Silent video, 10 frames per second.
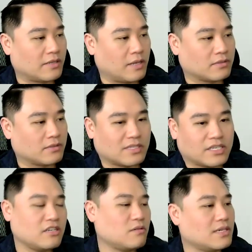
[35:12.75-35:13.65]
sometimes just
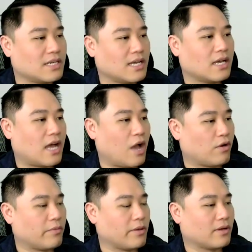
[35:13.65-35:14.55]
like what, I
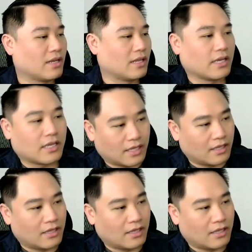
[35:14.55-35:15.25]
want to be able to like